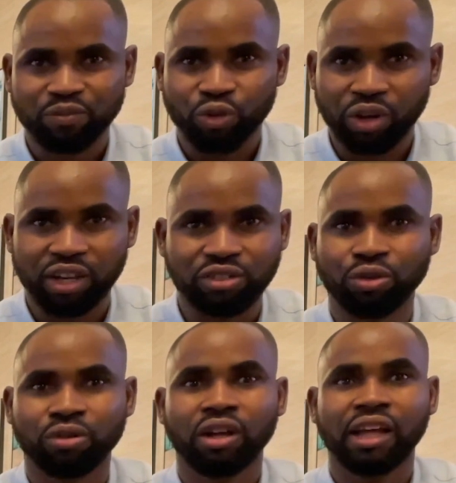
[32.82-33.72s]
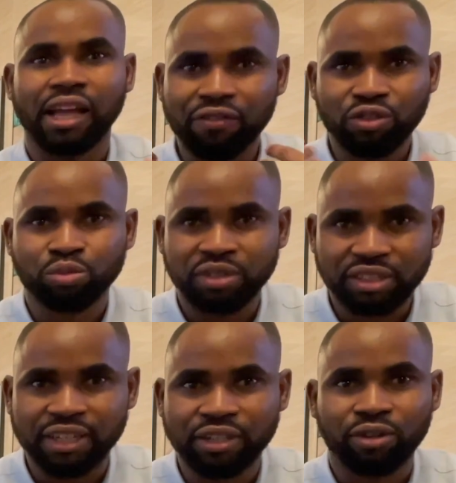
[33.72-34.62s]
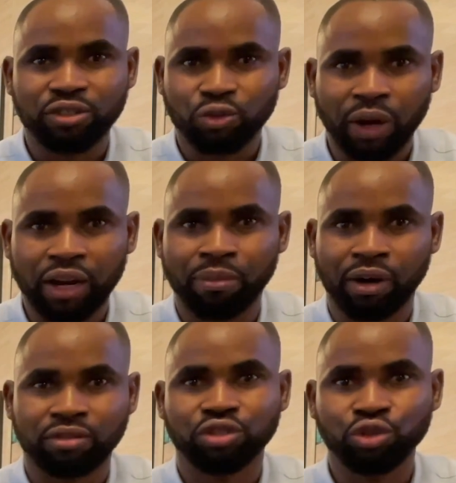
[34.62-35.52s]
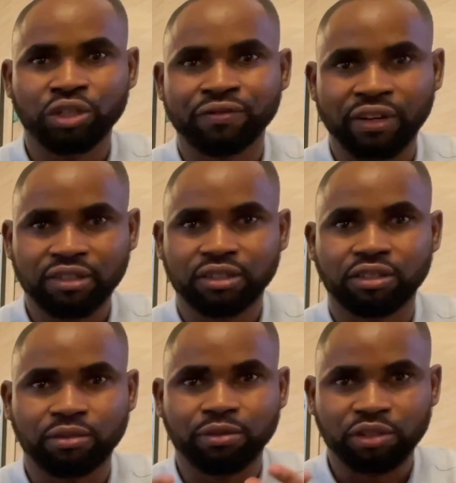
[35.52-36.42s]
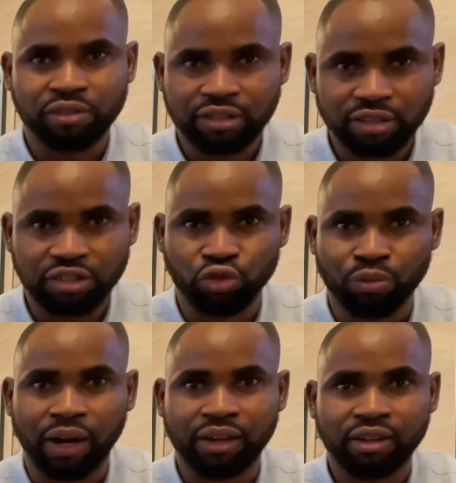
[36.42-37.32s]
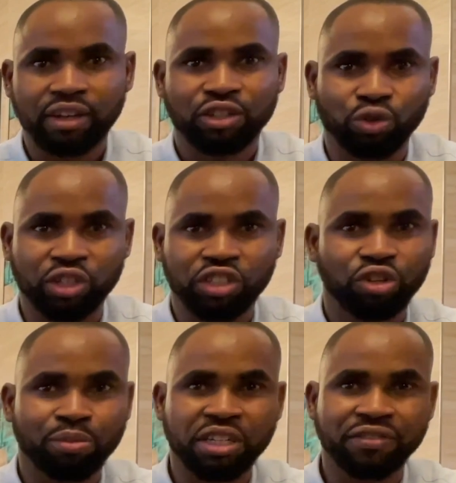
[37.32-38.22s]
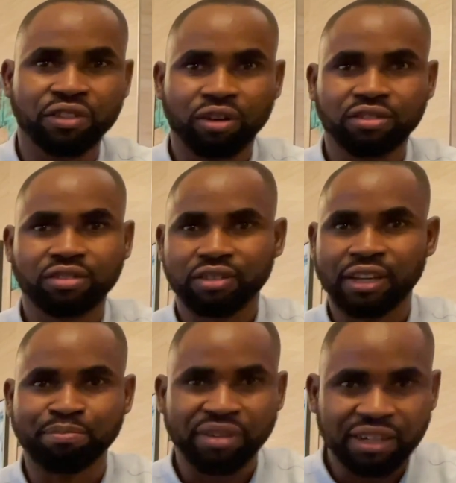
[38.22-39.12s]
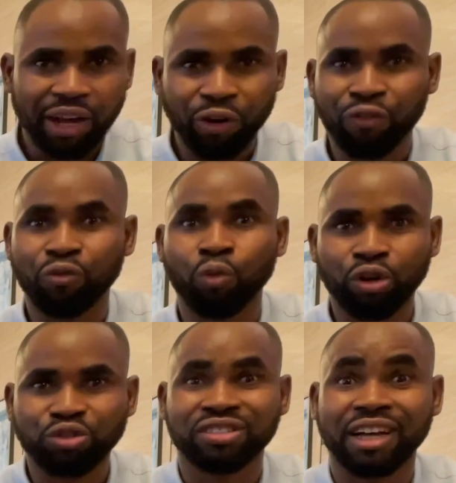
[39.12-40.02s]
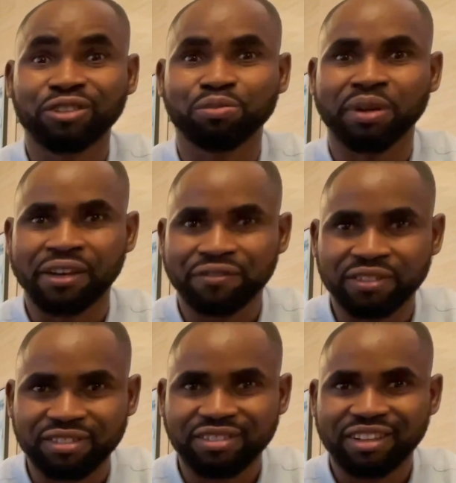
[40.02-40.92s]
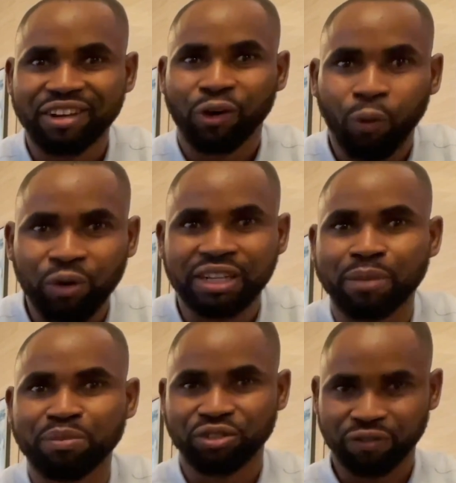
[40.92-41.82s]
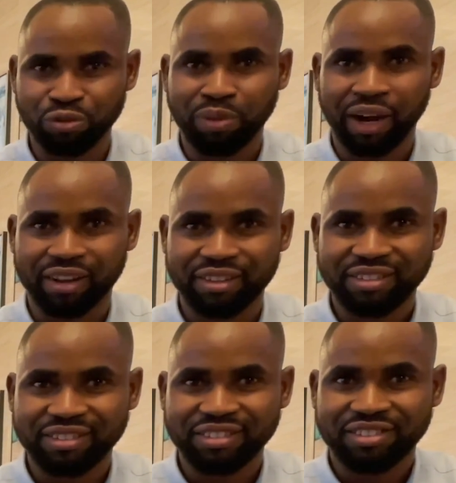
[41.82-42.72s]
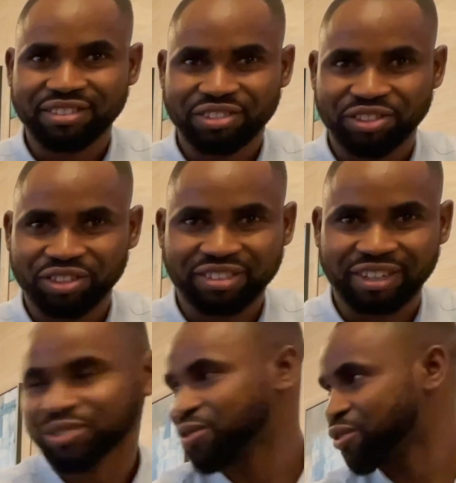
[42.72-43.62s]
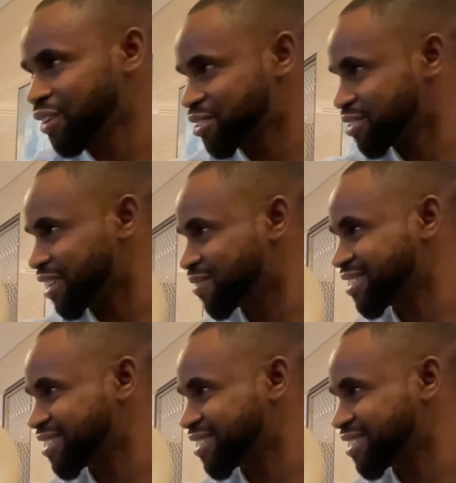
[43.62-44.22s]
Okay, so everything we'll be saying all this while about you investing in real estate in Dubai. So he's going to be giving us a breakdown of what you stand to benefit owning a piece of Dubai. Do you understand? So over to you, Dan.